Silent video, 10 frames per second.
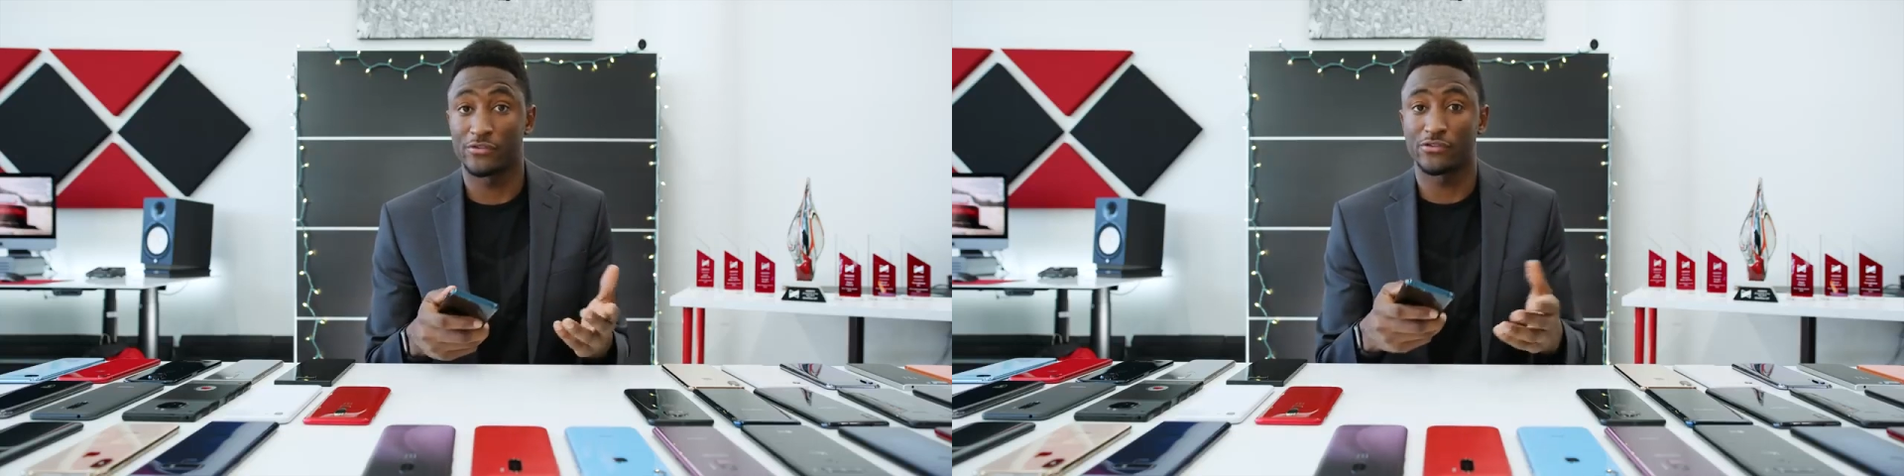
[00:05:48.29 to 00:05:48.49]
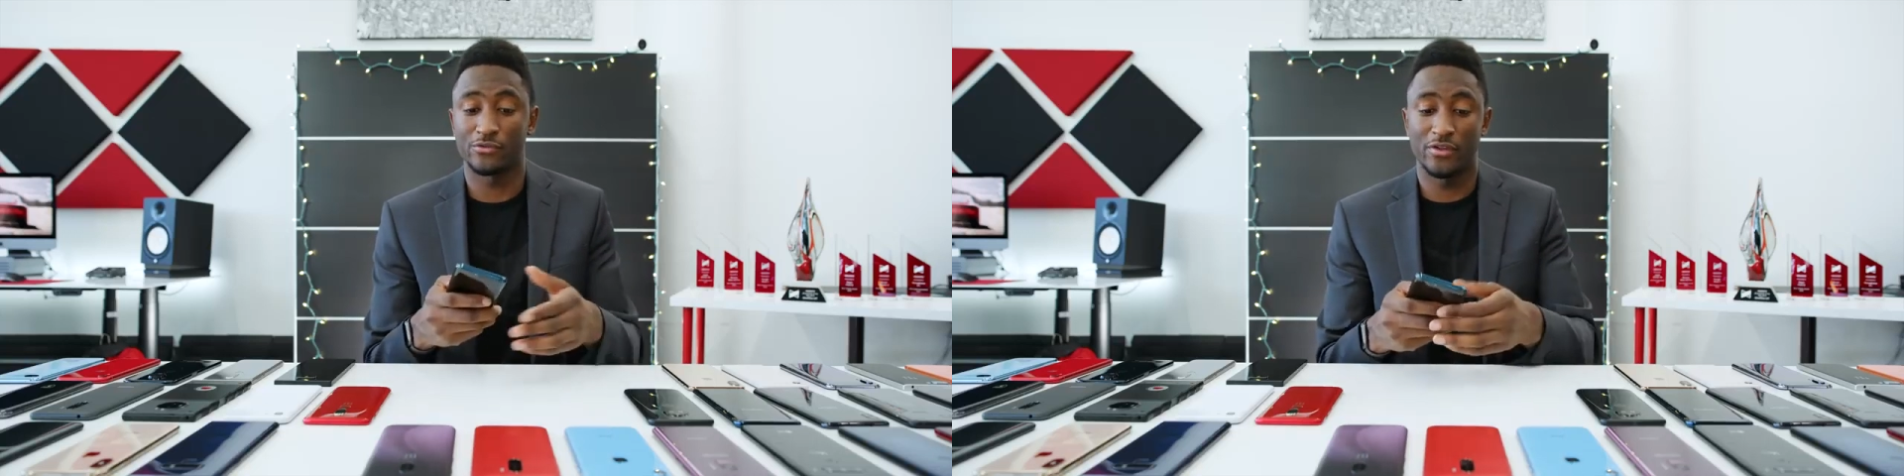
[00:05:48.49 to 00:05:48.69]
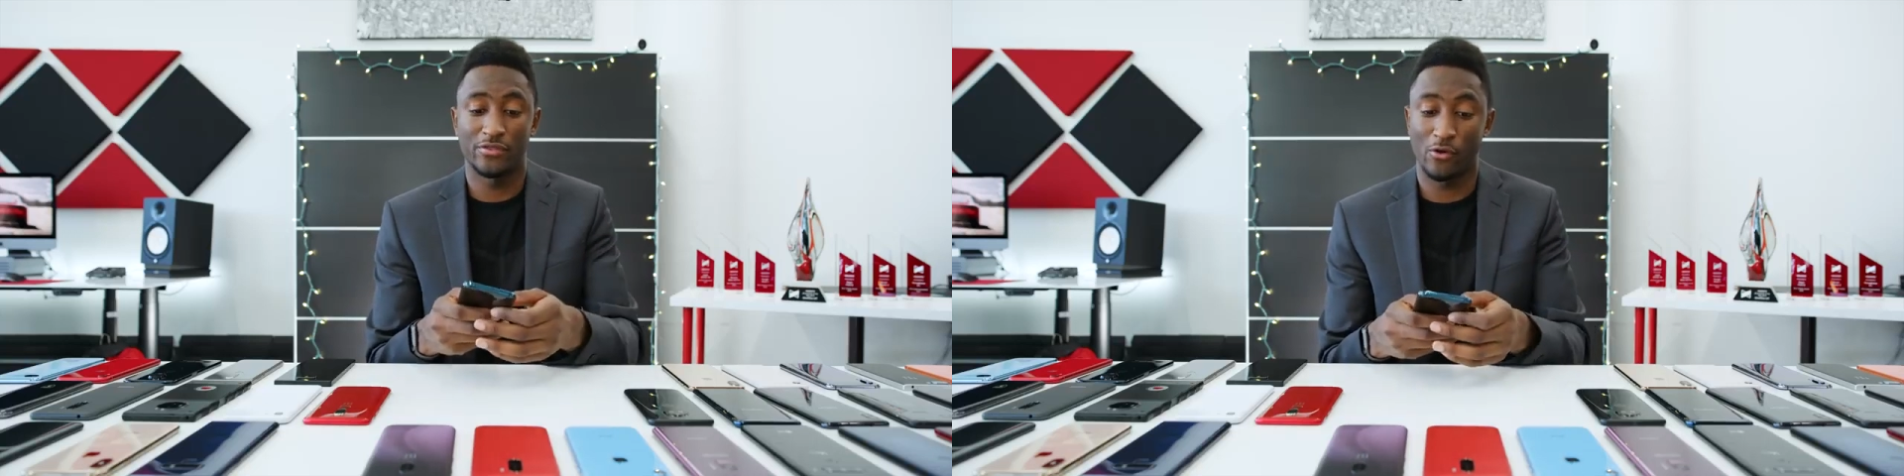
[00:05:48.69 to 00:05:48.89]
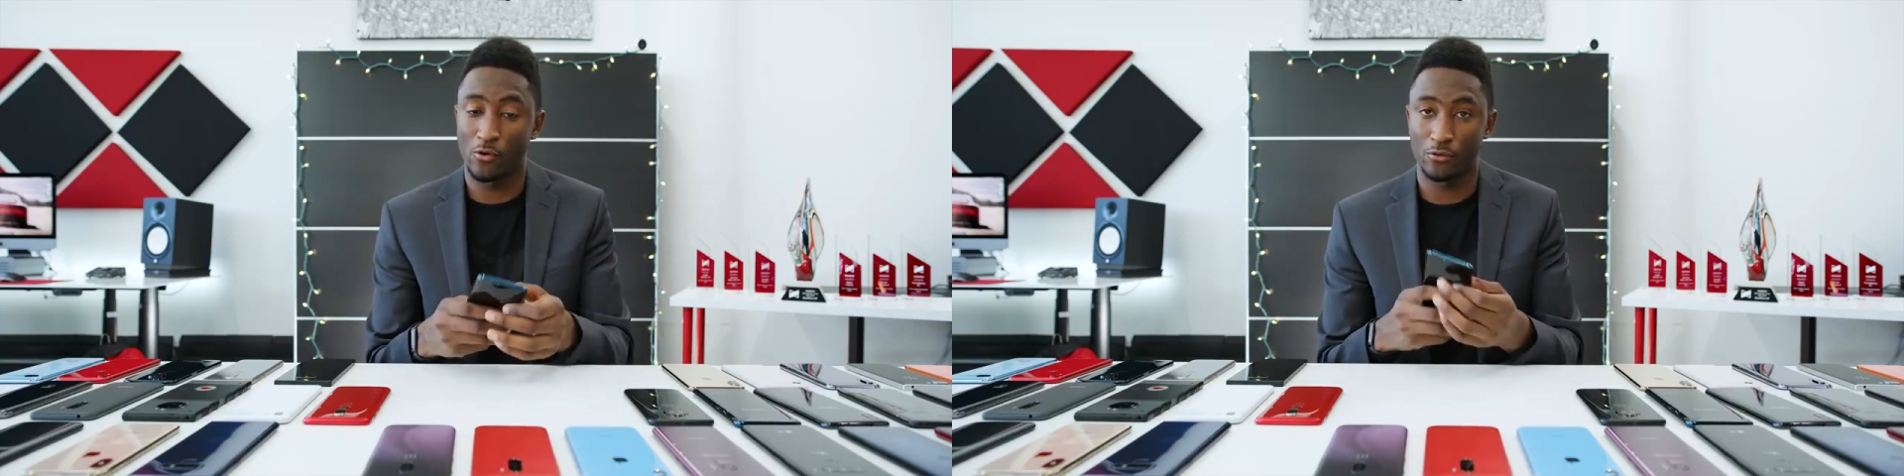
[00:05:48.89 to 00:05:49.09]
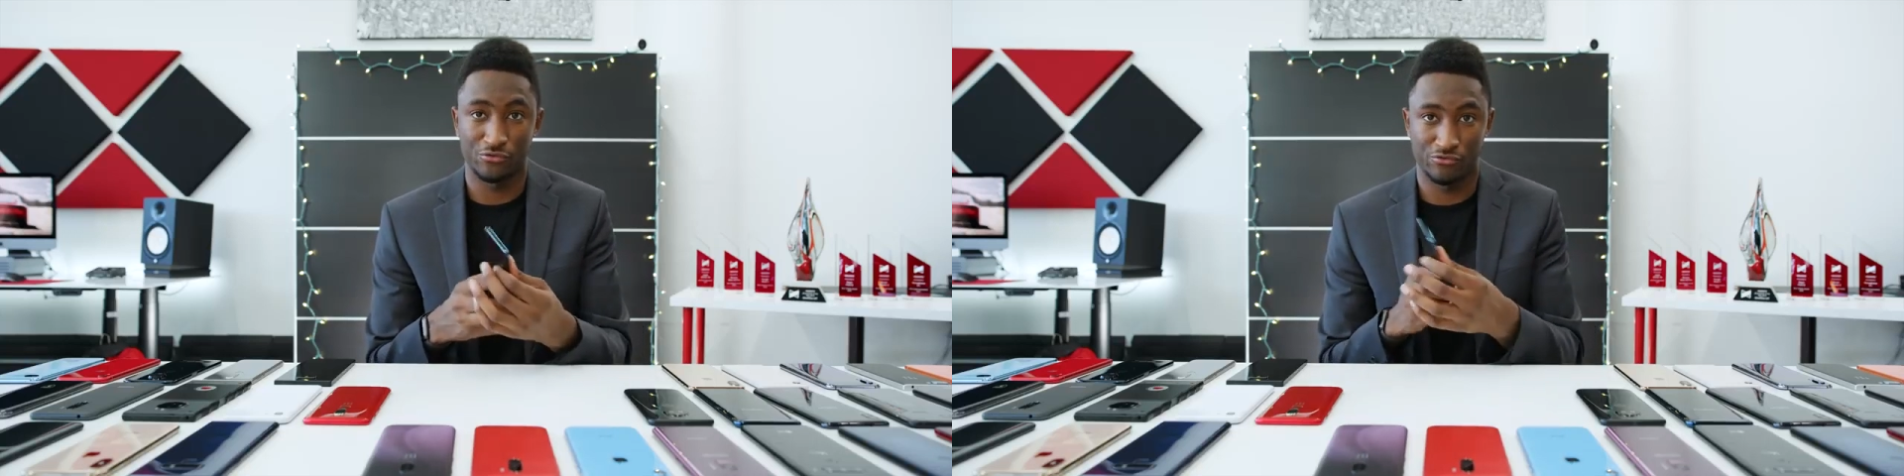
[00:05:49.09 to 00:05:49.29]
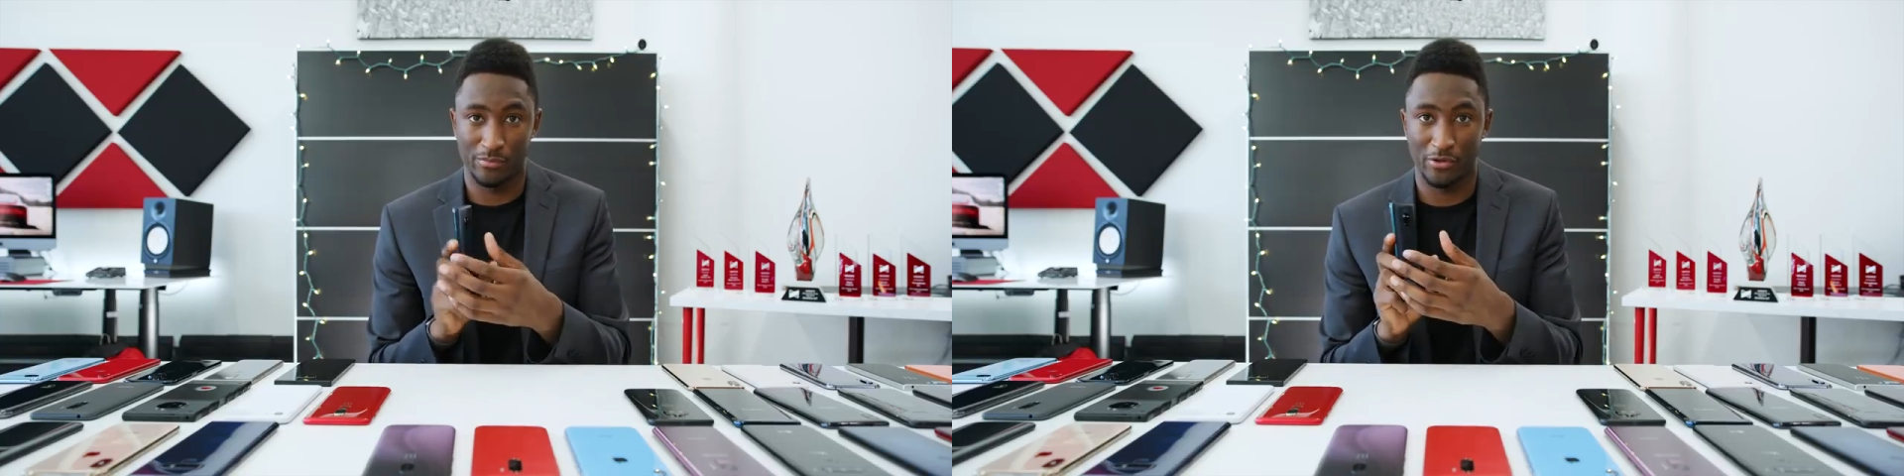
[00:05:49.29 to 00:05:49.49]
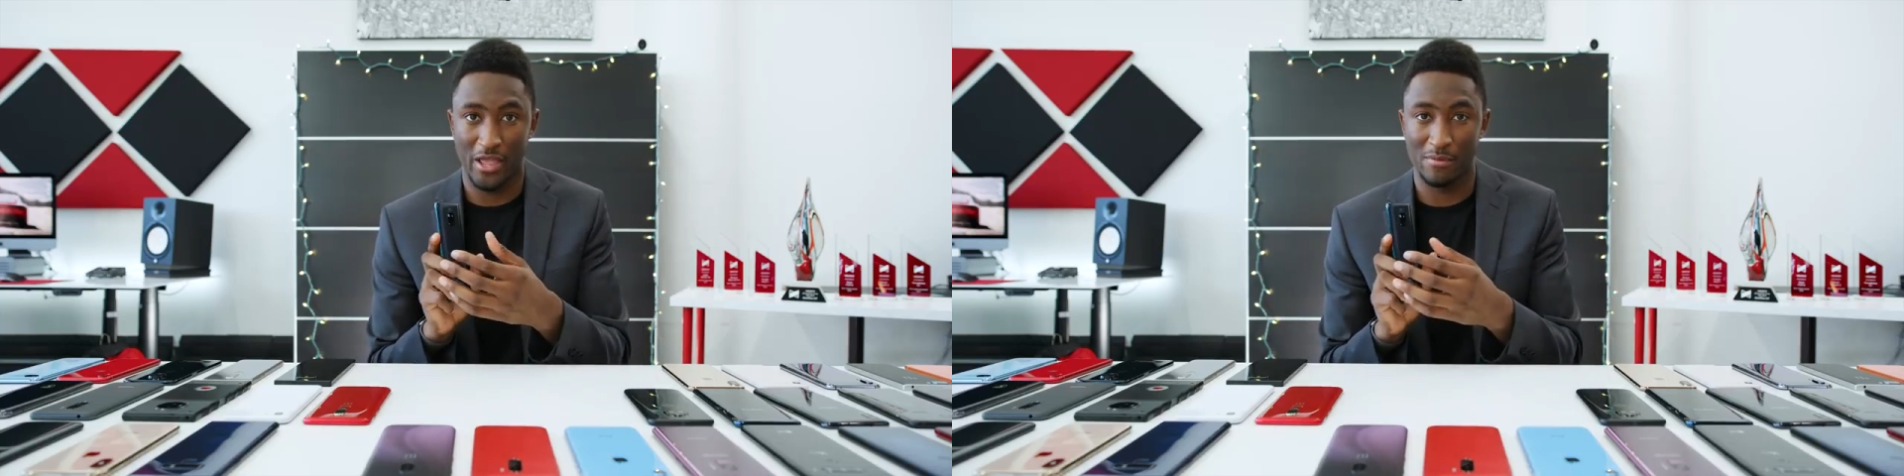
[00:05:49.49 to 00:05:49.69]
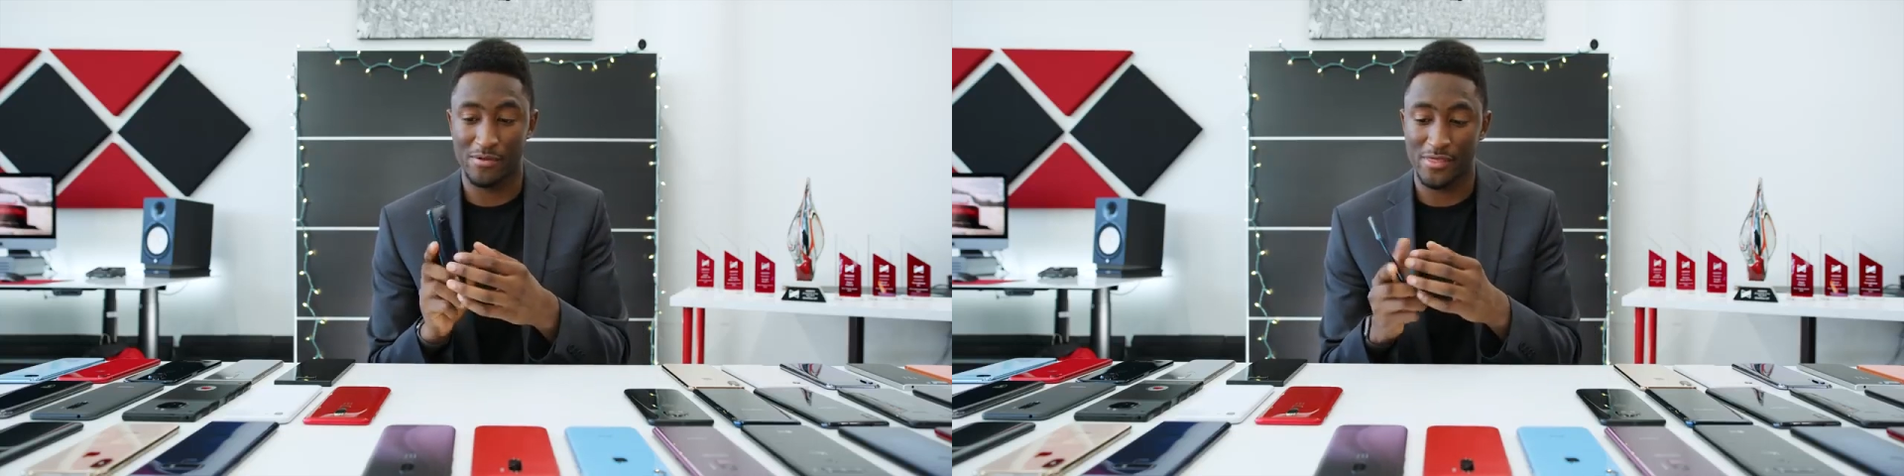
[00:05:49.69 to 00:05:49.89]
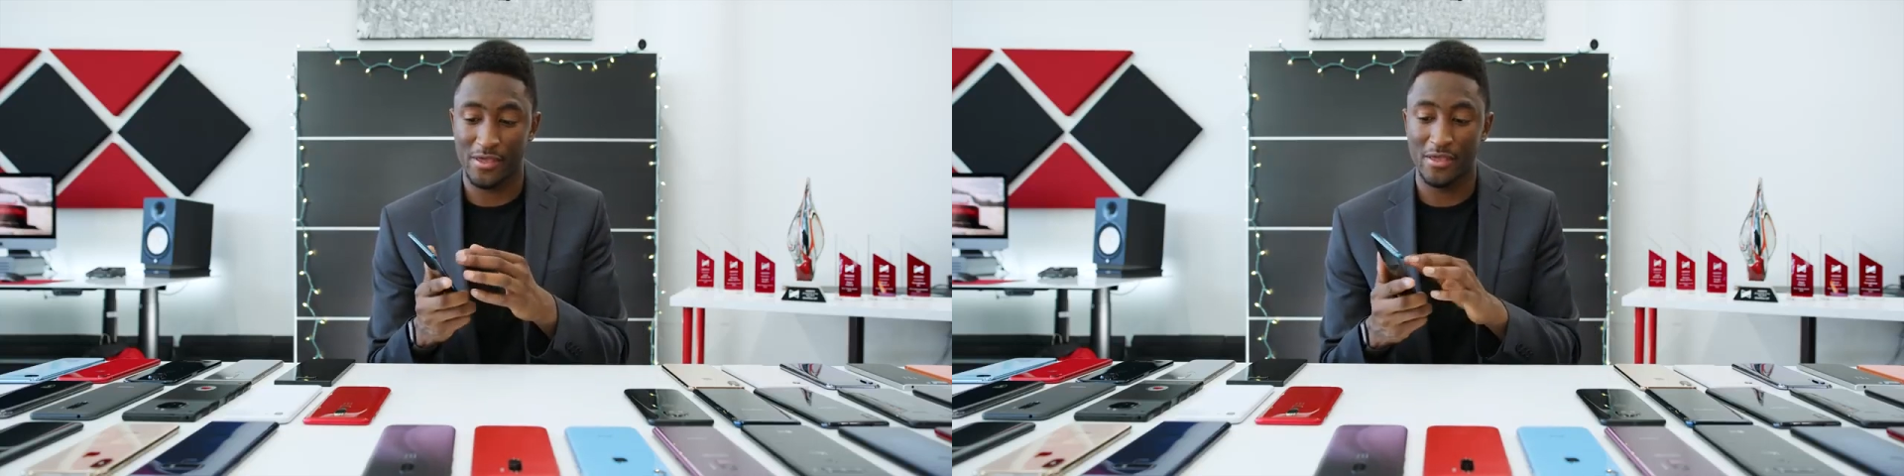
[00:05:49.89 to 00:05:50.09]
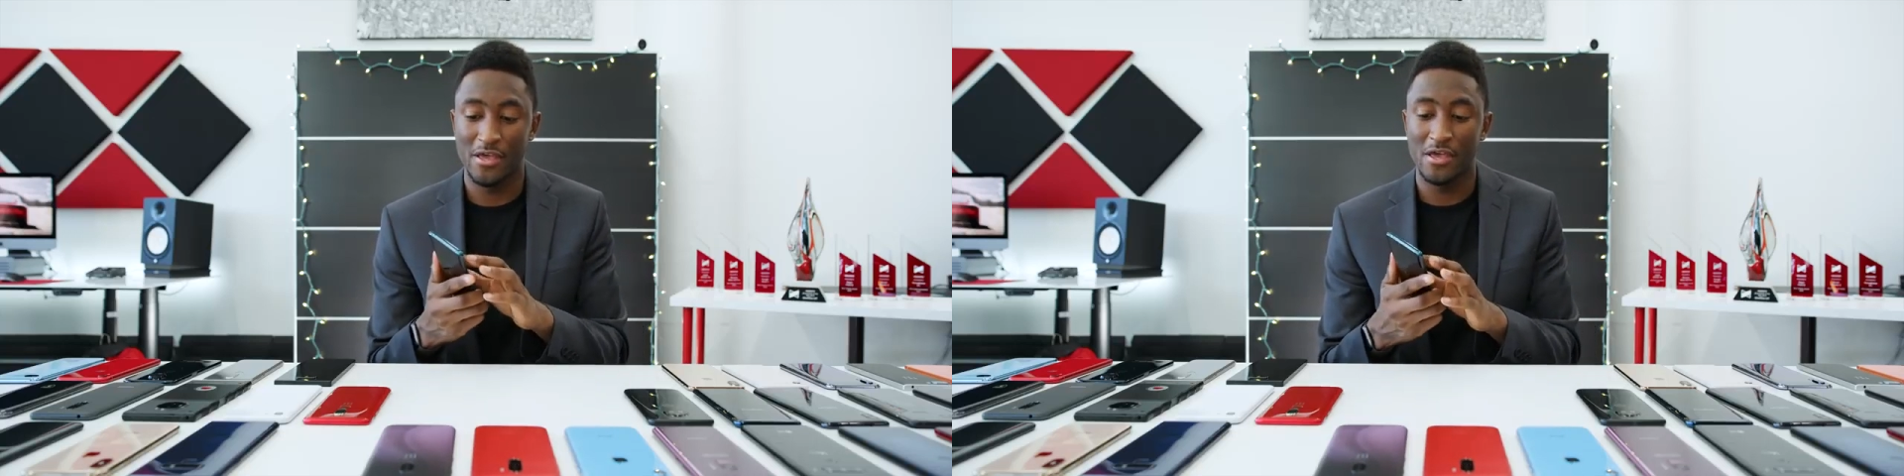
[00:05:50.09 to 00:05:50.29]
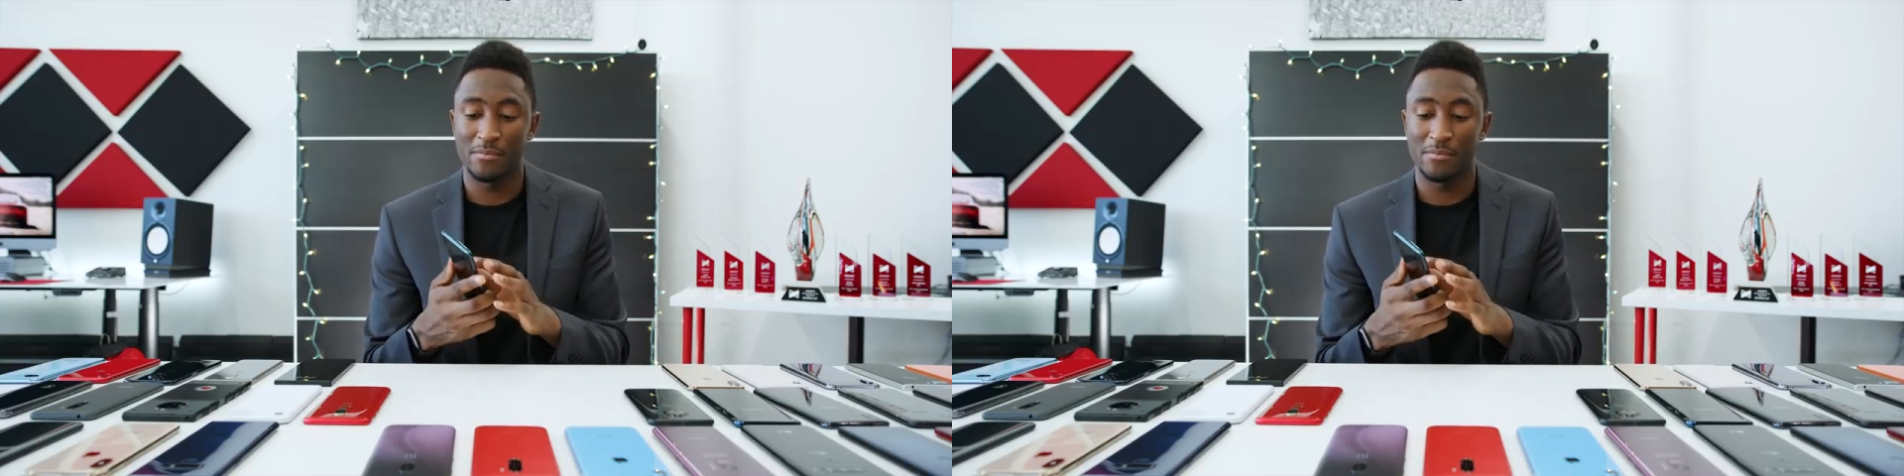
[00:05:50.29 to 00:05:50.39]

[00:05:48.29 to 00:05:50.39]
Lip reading: also did the whole triple camera thing,